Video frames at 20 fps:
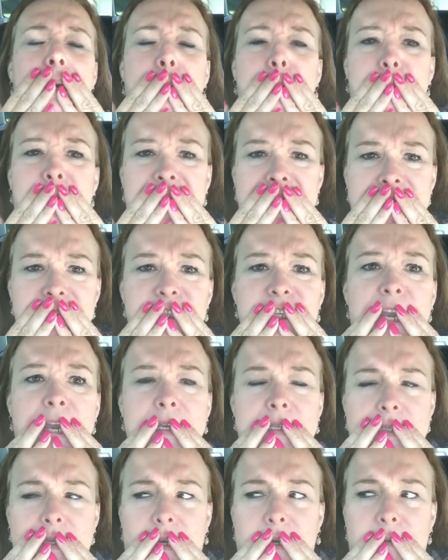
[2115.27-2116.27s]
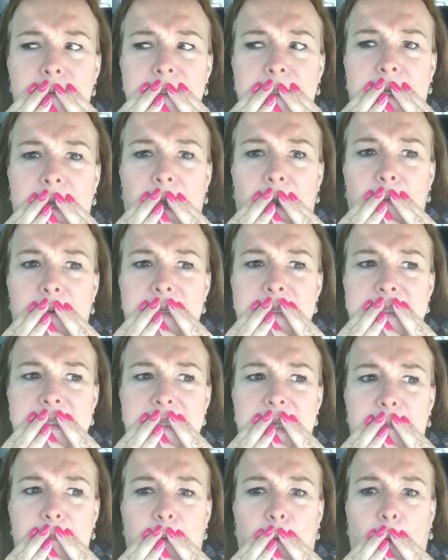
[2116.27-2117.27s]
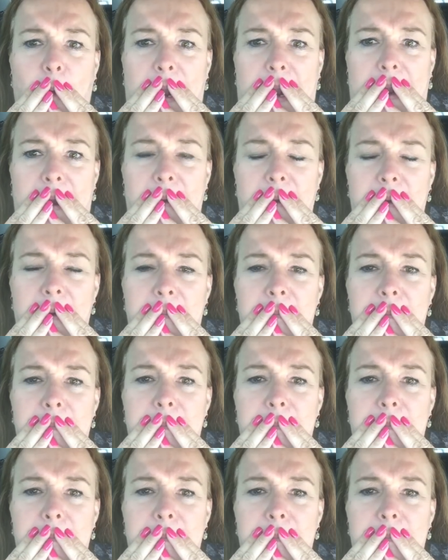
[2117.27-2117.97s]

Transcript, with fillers: Me and Jessica was going somewhere.